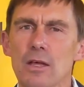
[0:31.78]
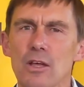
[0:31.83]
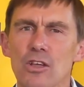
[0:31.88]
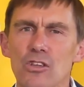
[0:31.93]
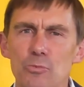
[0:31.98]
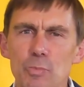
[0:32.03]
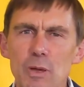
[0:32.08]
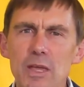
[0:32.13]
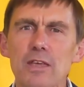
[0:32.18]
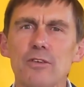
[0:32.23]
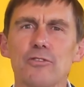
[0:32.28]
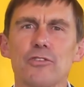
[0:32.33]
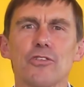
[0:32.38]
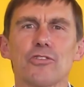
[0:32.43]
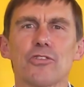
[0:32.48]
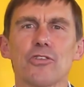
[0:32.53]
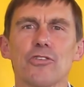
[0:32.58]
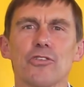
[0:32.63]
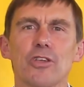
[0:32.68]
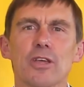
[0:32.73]
Speaking of
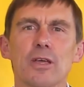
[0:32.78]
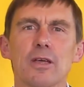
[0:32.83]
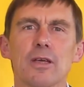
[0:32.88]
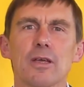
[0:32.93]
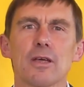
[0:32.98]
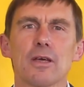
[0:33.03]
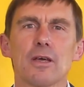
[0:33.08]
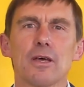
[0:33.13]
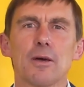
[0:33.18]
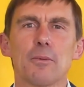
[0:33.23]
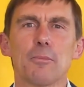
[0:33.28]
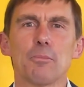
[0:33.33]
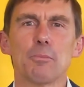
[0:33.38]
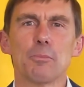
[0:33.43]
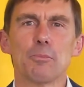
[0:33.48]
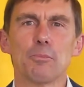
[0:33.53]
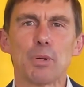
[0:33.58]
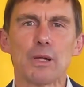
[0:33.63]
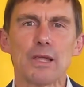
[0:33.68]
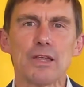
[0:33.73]
distancing,
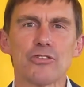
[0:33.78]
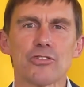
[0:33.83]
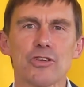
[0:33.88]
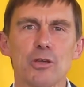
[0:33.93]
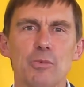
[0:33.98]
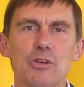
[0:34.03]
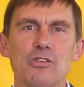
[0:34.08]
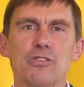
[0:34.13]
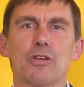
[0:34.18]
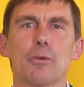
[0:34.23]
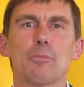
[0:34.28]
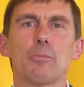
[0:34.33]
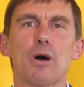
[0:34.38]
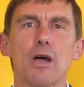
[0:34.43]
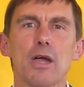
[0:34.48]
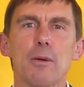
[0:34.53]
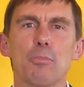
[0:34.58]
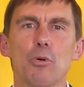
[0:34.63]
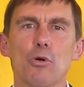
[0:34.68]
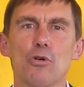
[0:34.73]
Police Commissioner
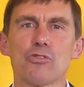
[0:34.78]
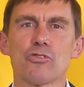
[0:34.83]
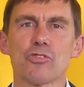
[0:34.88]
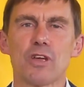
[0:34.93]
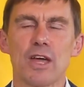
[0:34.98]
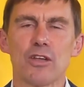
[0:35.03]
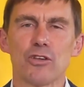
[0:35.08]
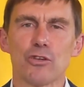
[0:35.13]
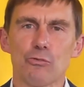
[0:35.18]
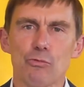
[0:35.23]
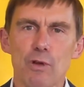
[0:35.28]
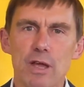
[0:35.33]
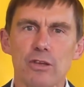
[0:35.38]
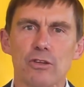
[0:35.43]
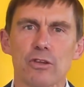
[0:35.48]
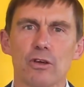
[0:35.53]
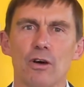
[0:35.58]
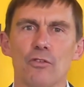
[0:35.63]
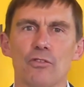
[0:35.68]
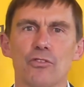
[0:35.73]
Mike Bush and
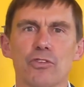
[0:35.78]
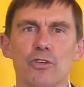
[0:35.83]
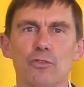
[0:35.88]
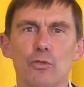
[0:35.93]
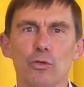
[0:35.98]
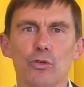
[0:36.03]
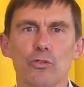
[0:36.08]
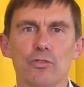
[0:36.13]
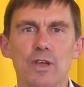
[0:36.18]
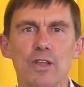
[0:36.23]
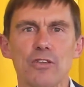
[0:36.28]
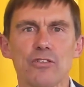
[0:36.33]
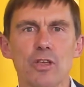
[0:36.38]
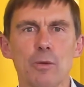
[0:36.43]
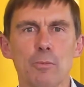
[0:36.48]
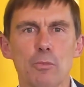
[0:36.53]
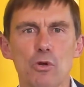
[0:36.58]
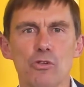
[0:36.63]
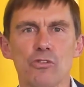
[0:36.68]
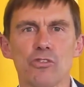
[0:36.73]
Director of Civil Defence
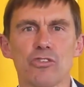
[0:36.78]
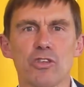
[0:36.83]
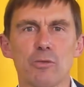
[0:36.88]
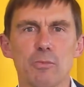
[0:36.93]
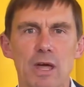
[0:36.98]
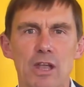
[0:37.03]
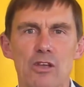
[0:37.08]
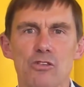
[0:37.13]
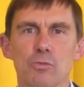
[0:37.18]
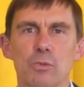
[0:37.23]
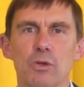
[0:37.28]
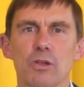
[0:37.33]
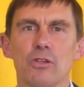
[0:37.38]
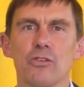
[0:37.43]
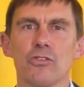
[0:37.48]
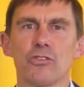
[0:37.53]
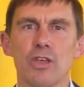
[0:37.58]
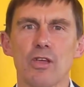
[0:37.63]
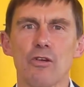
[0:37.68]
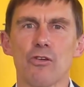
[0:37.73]
Emergency Management
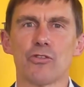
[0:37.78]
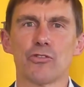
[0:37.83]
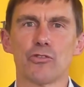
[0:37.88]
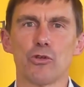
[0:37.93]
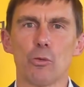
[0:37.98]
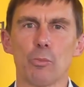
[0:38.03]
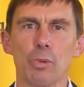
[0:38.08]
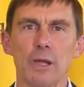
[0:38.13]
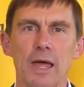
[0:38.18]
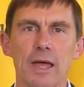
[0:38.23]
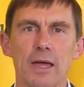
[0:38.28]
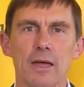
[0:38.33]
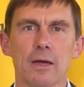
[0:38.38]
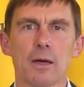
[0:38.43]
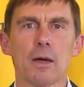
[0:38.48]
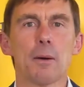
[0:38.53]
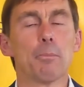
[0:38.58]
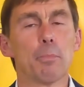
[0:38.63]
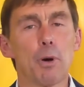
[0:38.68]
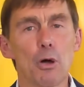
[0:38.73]
Sarah Stewart-Black,
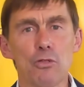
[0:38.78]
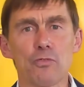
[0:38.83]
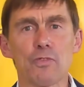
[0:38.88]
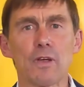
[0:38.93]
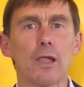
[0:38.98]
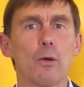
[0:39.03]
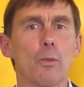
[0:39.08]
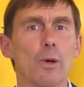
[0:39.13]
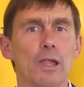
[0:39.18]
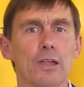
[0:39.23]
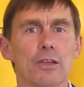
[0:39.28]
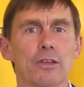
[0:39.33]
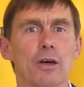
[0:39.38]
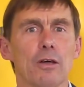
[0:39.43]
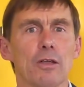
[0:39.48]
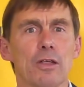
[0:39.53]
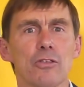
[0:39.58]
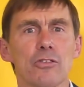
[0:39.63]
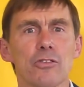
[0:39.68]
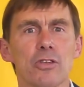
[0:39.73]
both fellow
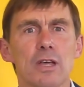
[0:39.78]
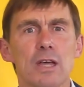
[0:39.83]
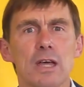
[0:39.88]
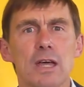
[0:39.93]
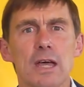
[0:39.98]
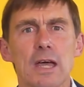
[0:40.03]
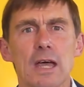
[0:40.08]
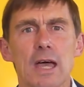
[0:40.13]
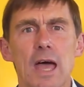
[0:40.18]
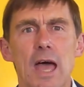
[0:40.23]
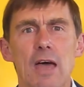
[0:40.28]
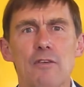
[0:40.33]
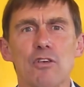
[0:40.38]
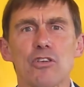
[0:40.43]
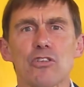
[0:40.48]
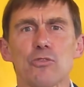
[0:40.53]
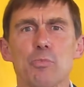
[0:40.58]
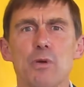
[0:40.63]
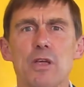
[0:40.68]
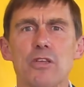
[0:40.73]
Wellingtonians, have
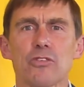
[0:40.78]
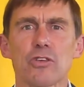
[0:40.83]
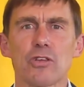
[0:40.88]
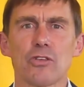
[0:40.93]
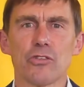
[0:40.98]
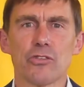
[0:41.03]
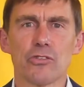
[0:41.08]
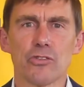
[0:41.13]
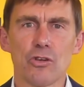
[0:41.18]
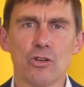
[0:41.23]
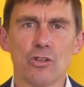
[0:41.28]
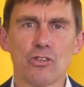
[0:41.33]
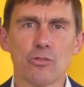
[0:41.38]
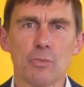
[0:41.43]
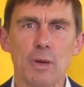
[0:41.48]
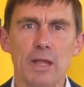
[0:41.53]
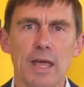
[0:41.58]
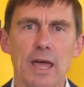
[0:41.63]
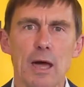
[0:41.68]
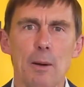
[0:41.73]
expressed concerns
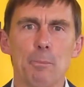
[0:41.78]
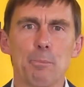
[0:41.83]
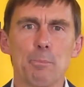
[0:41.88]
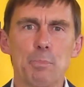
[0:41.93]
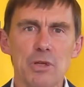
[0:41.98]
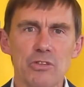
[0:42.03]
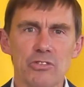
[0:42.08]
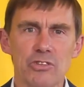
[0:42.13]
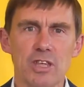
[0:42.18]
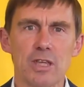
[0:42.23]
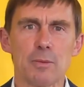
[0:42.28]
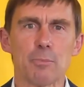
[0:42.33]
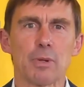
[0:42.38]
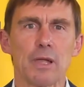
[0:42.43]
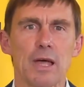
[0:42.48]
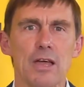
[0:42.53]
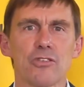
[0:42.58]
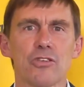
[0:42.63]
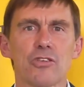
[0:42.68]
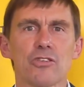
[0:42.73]
about how busy
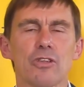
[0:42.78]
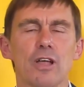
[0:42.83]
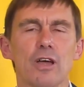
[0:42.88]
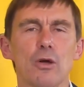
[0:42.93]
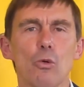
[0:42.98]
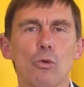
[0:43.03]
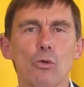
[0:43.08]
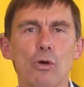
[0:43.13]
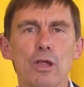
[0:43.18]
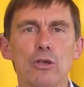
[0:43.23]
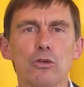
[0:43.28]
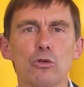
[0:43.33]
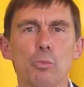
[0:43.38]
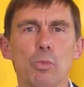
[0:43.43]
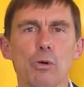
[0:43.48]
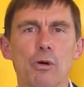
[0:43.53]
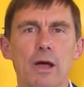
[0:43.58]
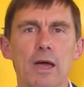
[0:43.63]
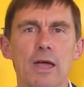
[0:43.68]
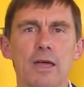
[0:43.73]
places like Oriental
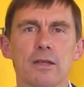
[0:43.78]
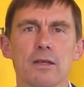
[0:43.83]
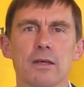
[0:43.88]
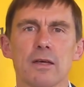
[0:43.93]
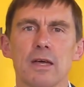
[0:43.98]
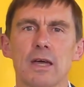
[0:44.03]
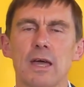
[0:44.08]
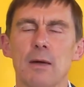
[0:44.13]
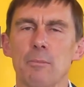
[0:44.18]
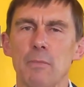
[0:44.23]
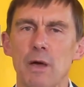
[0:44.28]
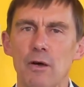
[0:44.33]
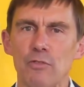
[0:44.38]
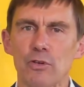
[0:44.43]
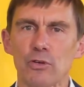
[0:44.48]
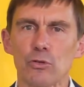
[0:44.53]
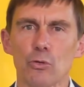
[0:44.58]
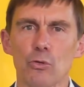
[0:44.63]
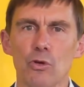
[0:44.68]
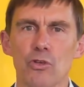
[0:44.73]
Parade and Mount
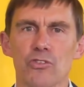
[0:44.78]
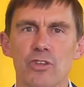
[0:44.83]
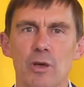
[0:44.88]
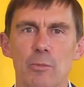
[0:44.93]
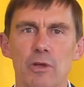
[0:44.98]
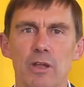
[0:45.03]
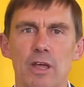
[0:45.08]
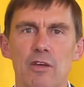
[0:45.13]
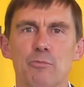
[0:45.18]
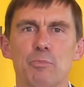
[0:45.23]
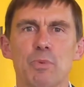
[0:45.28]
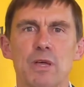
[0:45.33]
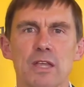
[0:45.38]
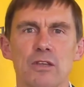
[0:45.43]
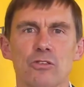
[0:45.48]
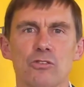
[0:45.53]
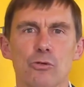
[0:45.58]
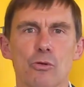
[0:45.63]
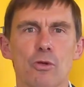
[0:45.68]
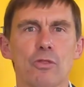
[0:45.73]
Victoria Summit have been
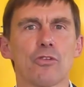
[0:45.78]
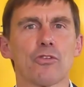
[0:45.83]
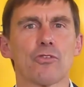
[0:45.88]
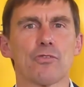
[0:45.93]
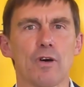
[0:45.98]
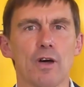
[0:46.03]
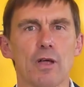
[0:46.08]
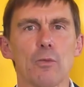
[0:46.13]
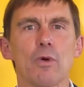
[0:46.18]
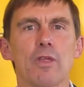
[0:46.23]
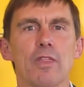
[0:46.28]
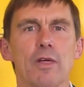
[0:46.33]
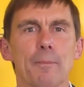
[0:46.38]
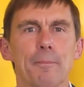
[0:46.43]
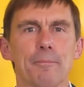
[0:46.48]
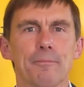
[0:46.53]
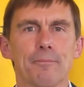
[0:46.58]
during this fine weather.